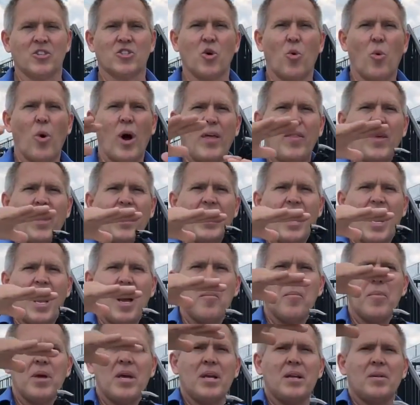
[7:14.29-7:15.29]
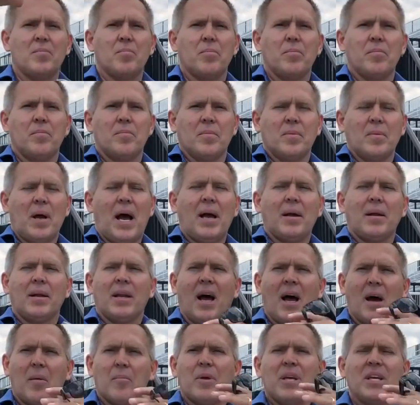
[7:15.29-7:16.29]
So while they might
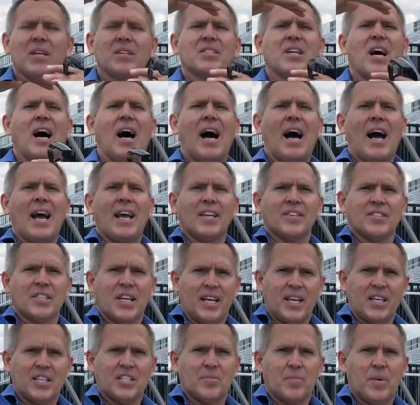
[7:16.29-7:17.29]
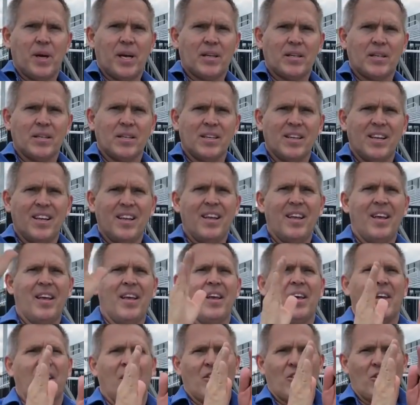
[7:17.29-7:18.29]
not be as high as I expected,
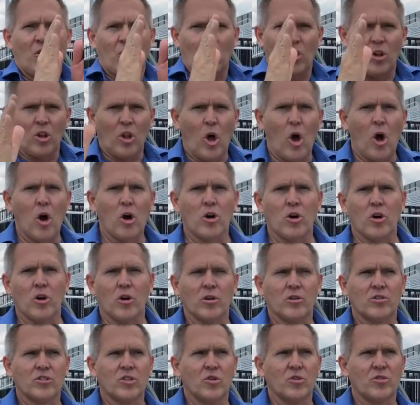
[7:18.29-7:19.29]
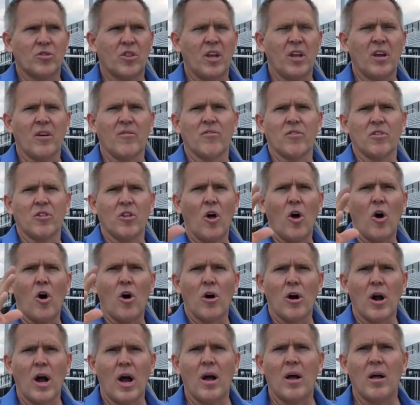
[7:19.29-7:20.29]
they're longer. So think of a
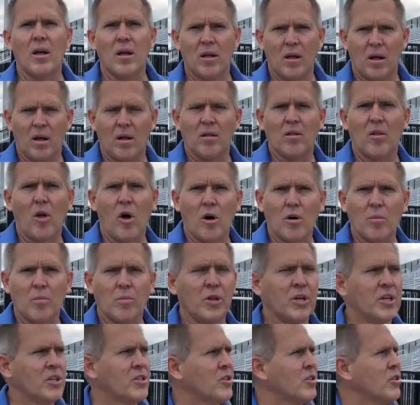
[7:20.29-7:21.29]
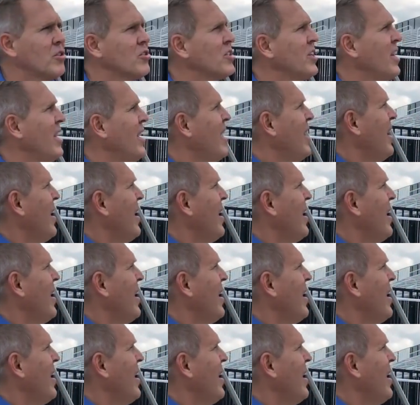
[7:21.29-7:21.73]
long bleachers.